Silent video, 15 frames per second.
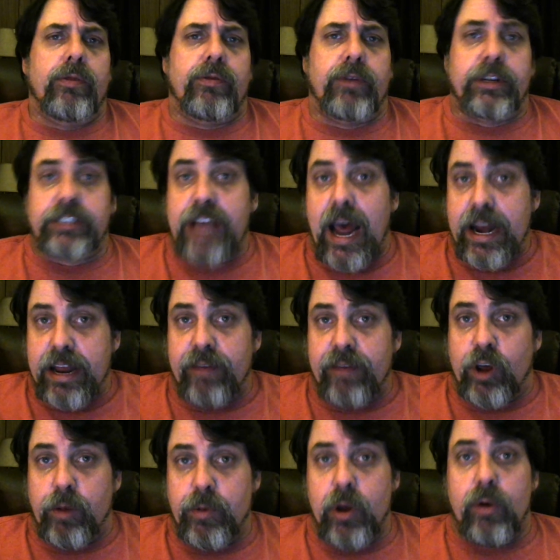the scientific
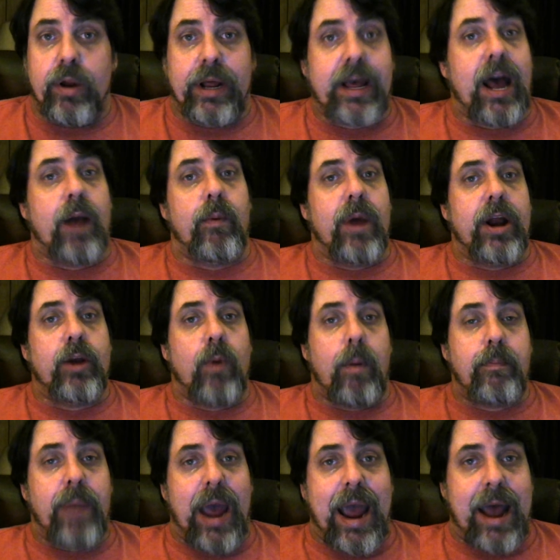community kind of went into a
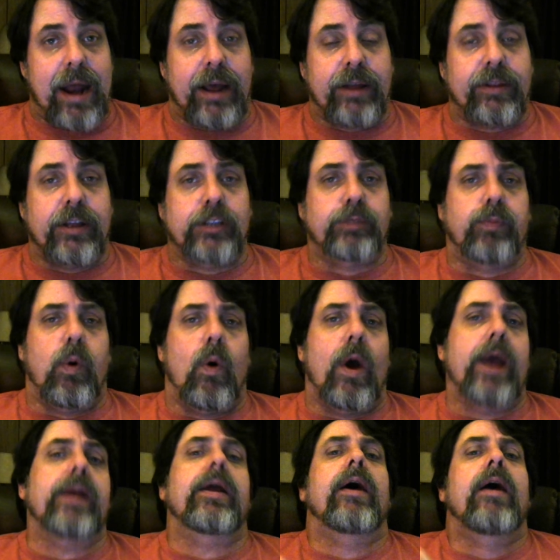panic at this
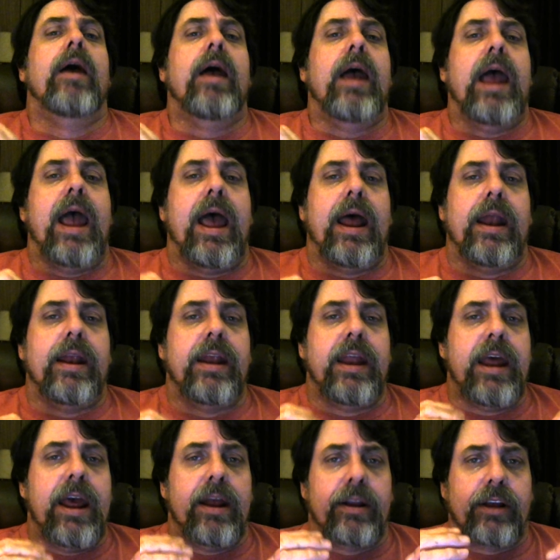point, and
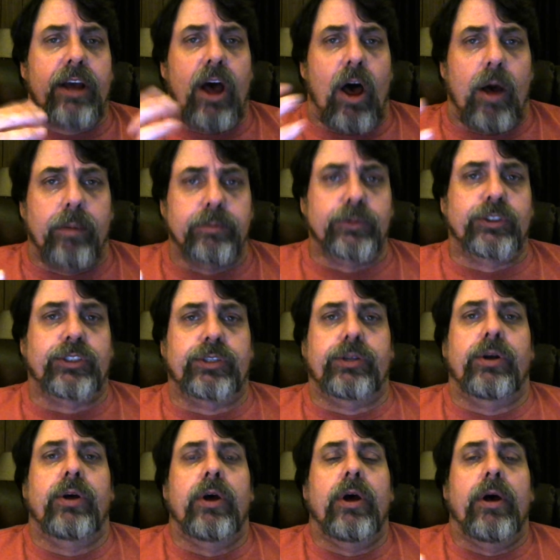in
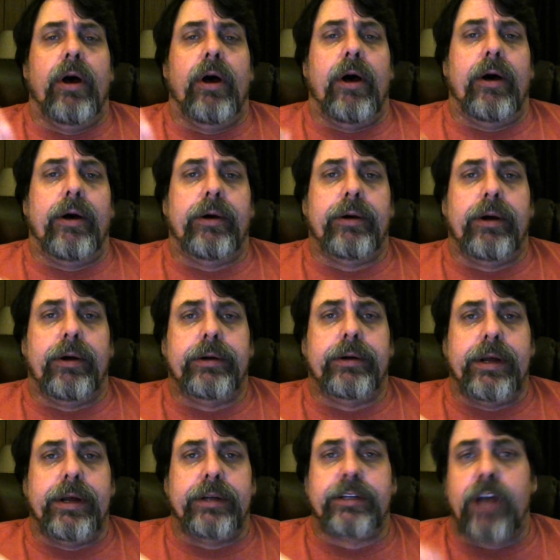comes
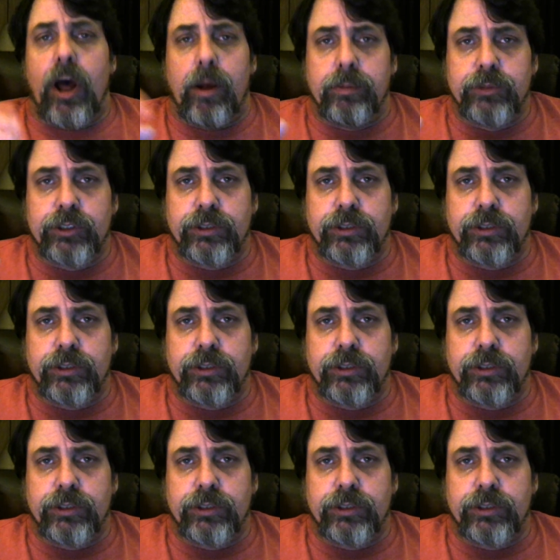Einstein's